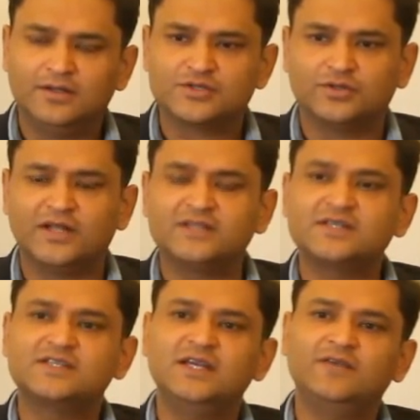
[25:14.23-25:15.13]
so there is
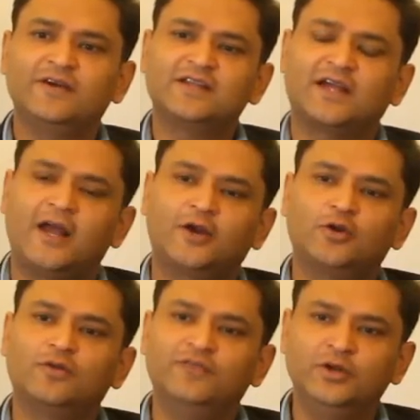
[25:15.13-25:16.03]
a scene where the
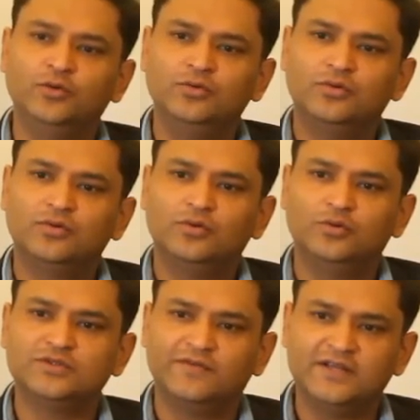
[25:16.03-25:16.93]
character of Viru,
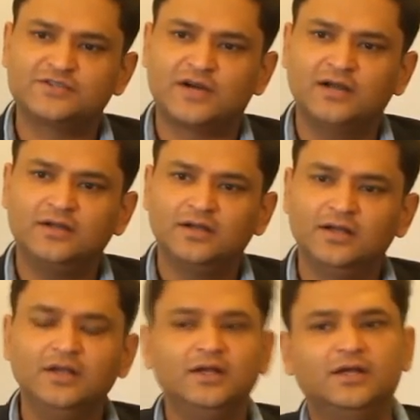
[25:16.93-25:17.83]
who's a village drunk,
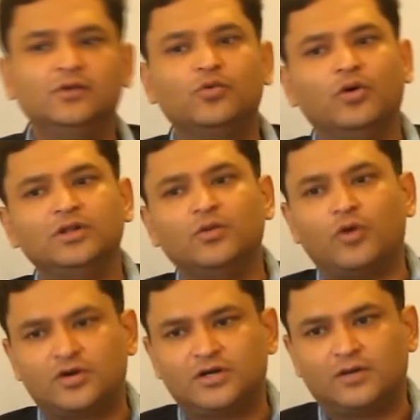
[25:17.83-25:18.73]
he'll go on the
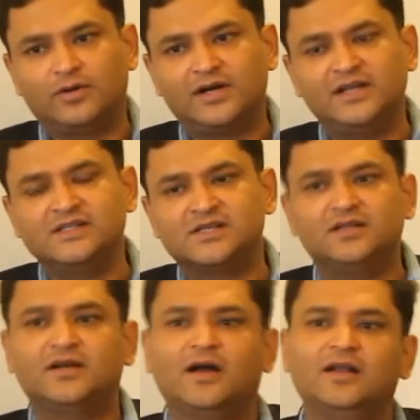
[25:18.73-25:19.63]
water tower and he'll say
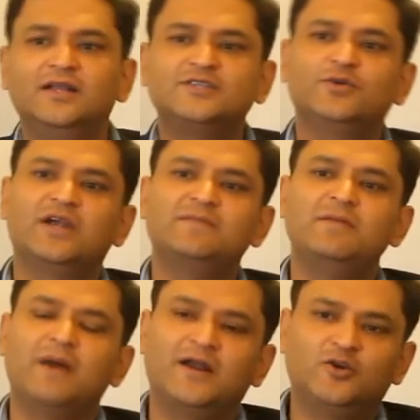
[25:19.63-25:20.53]
that unless you get
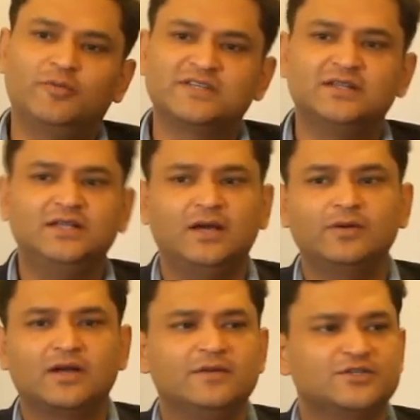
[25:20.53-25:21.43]
me married to Basanti, I
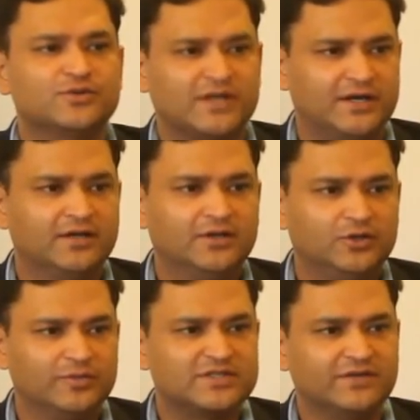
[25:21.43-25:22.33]
will commit suicide.
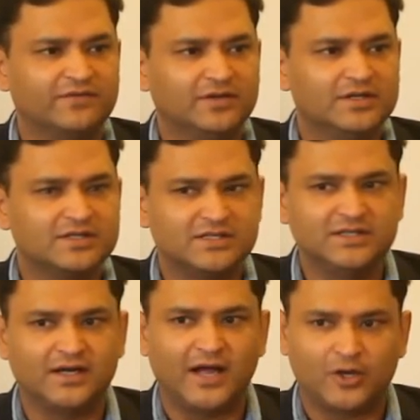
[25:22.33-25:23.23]
You must have seen
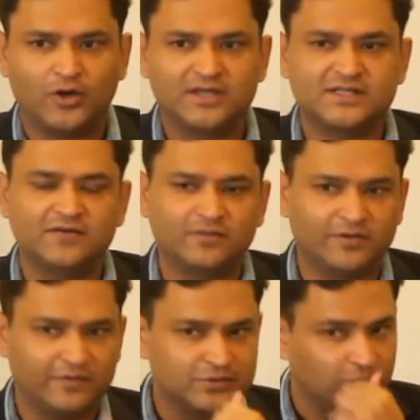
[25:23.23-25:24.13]
that iconic scene from
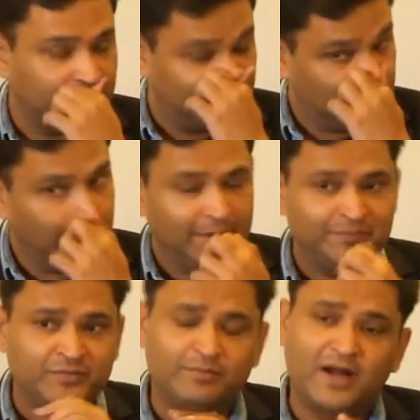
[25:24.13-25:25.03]
the film Sholay.
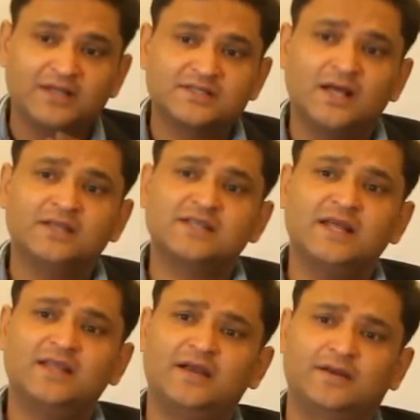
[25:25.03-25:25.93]
Pakistan is
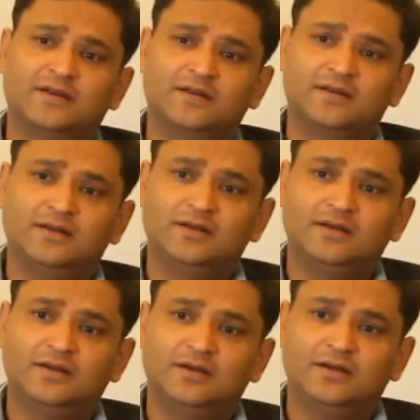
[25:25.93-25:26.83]
like that.
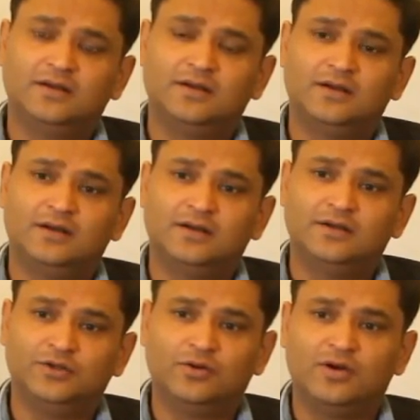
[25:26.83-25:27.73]

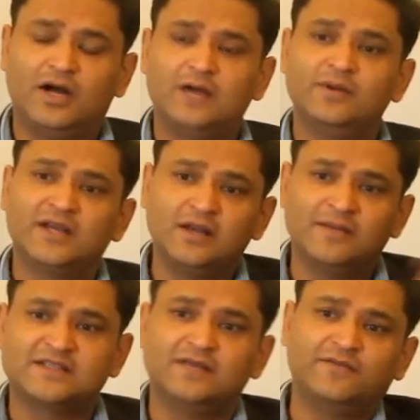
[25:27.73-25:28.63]
You know, I will kill
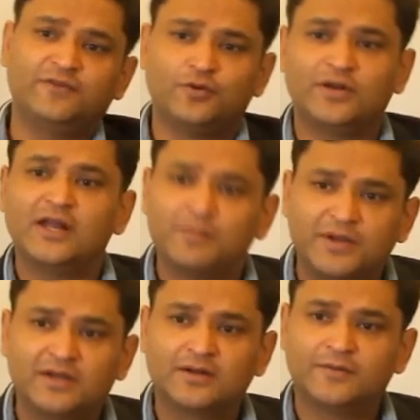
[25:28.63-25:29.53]
myself if you don't help
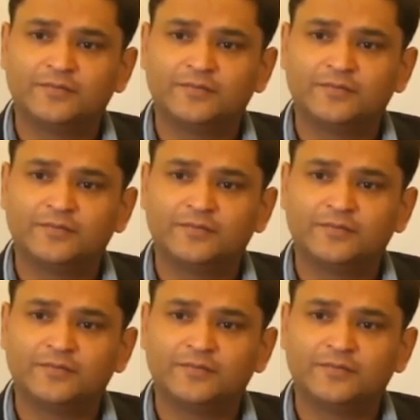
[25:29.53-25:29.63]
me.